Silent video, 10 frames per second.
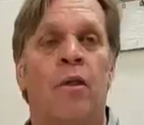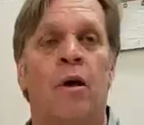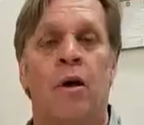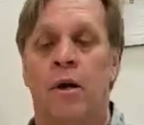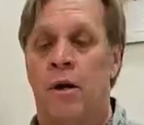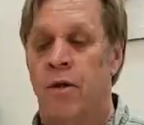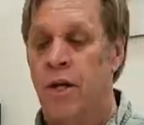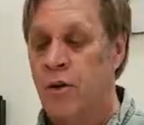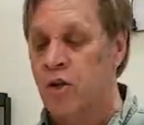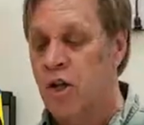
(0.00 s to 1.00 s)

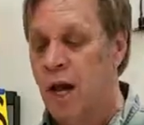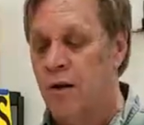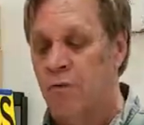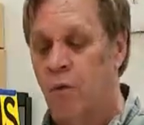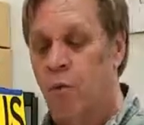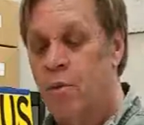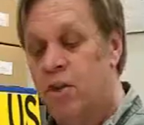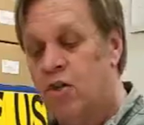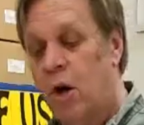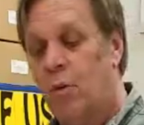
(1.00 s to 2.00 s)
The other side of when
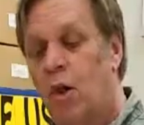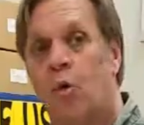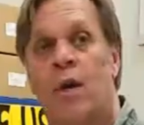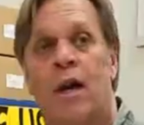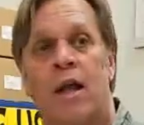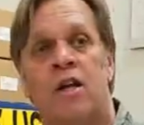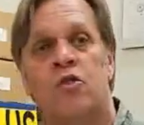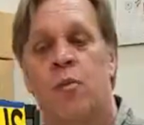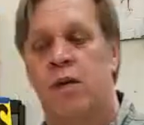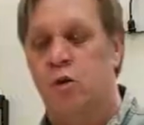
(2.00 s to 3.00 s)
we start with lowering
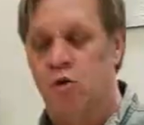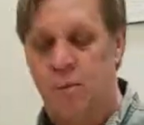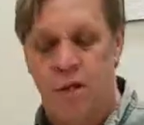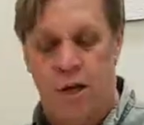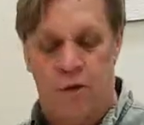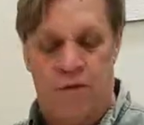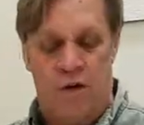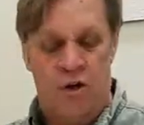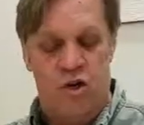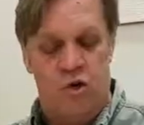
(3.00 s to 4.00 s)
links and we do some of the other
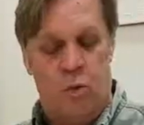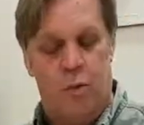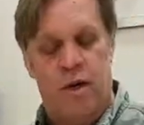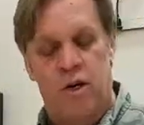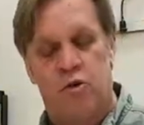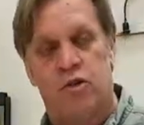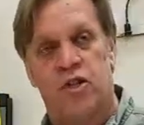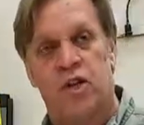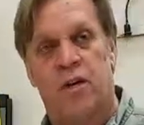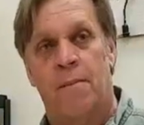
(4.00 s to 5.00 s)
functions where we could use
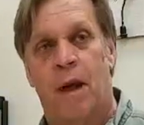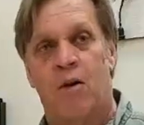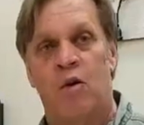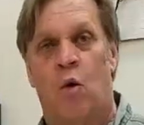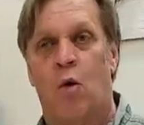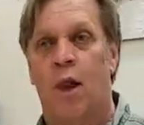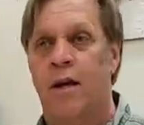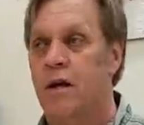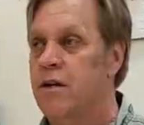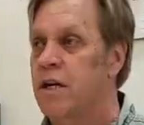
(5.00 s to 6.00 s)
the second mounting hole
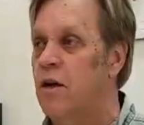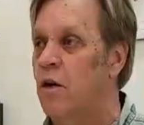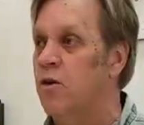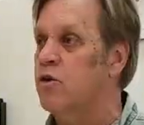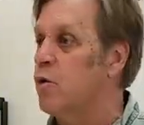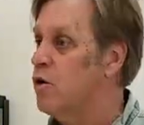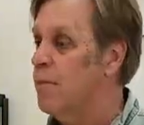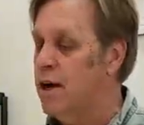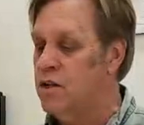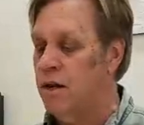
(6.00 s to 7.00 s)
like on DRs or other
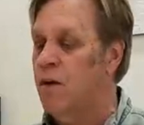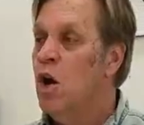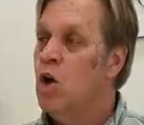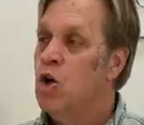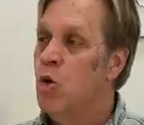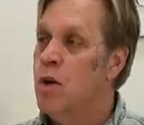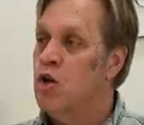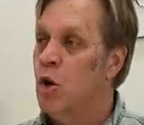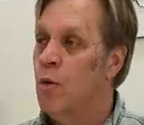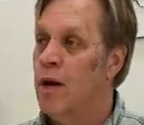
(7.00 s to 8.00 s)
bikes that have
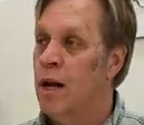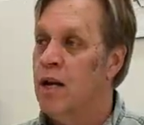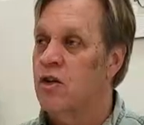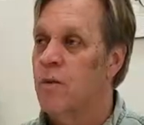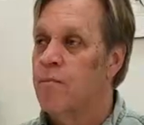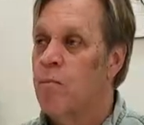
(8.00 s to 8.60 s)
2-inch lowering links,